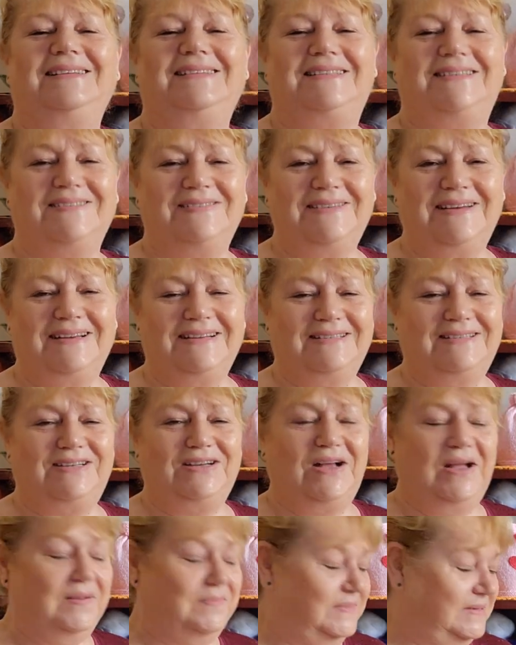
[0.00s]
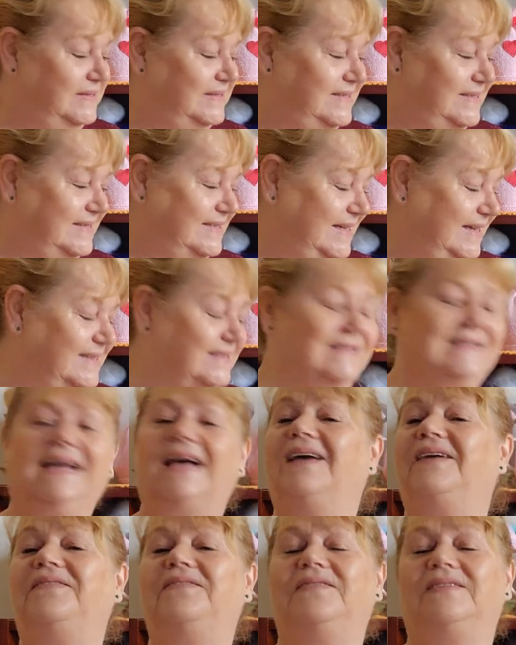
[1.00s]
Till next time, stay
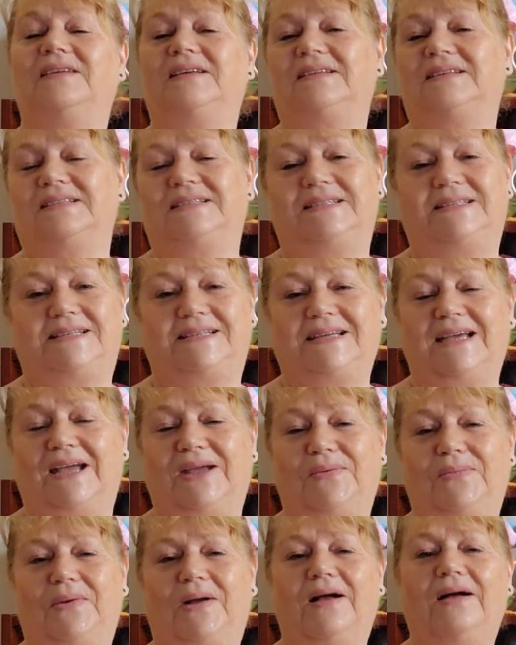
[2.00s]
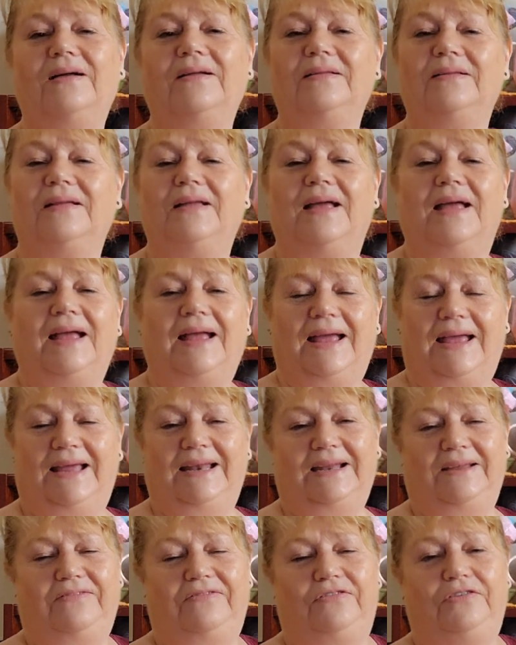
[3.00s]
safe, stay well,
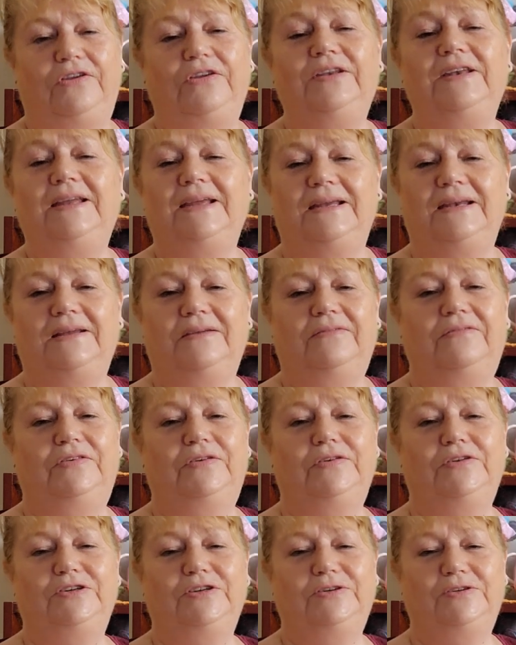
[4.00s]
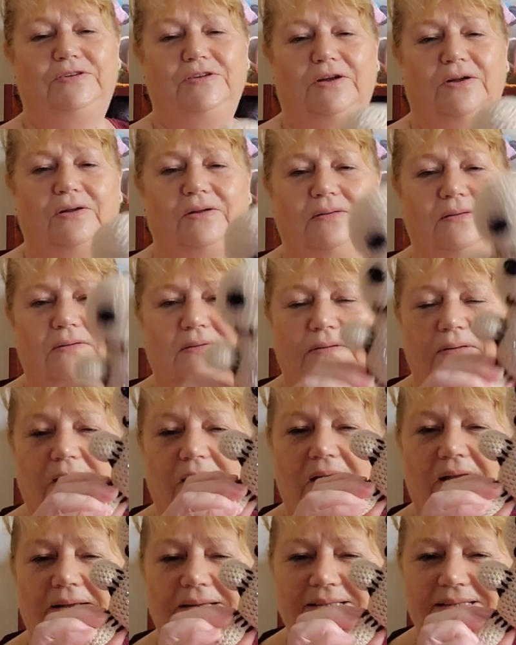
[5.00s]
and if you need a voodoo doll,
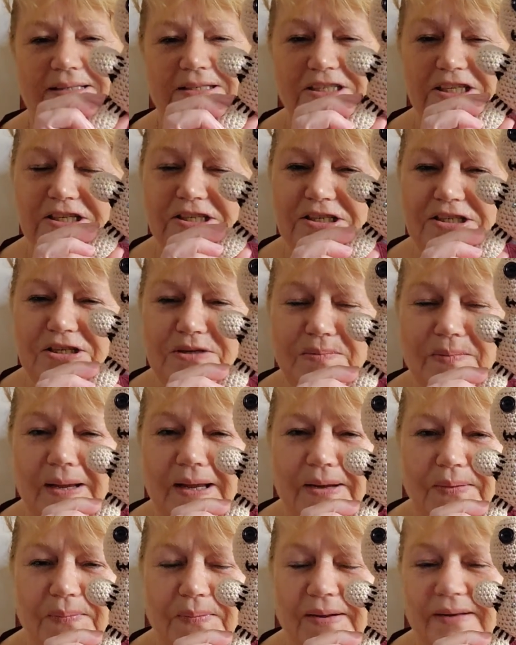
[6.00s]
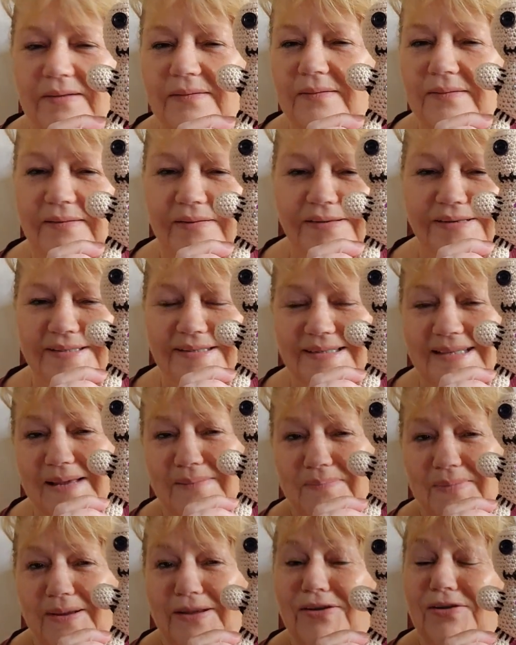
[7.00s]
I suggest you make one because they
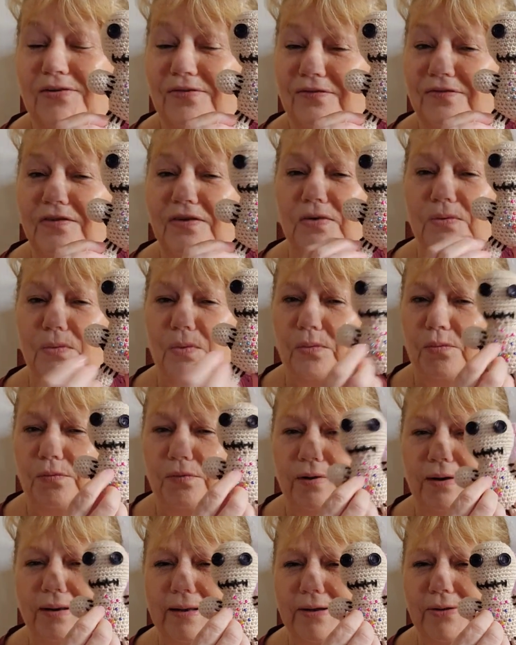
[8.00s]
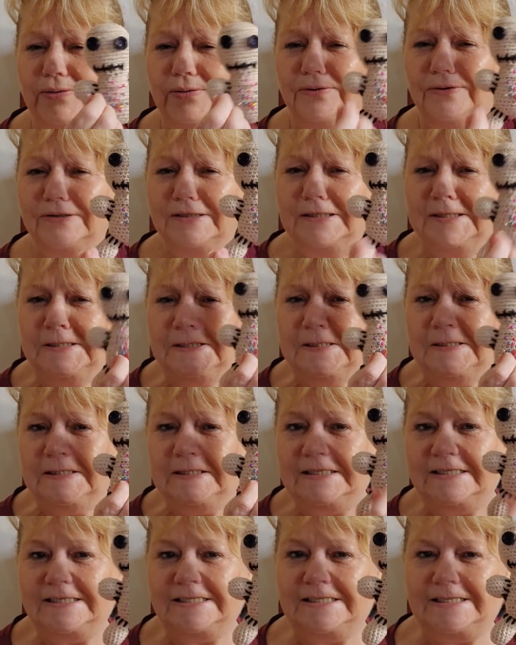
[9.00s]
make you feel really good.
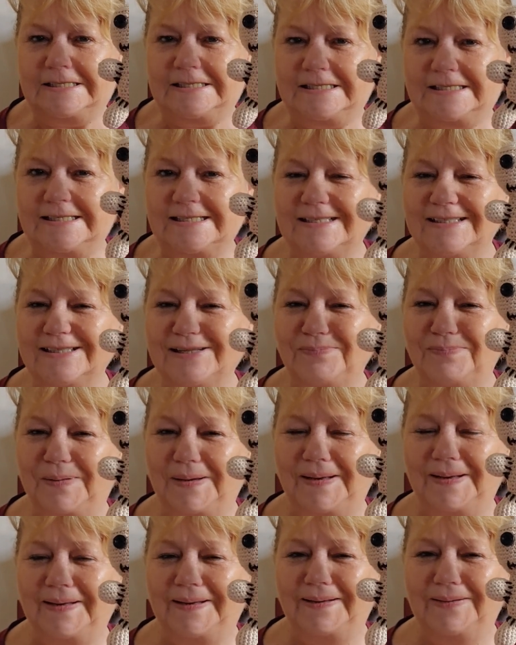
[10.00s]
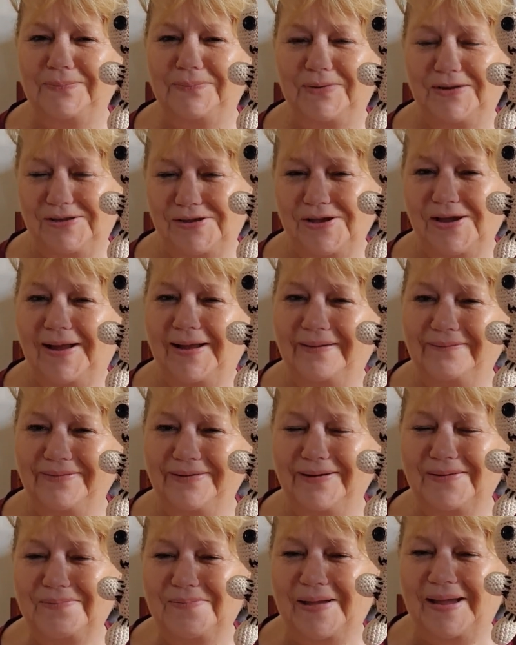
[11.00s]
Sticking the pin in when you're
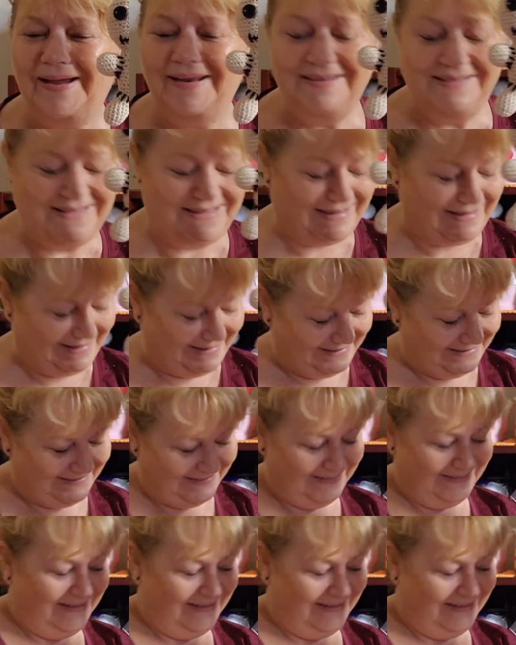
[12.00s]
having a bad day.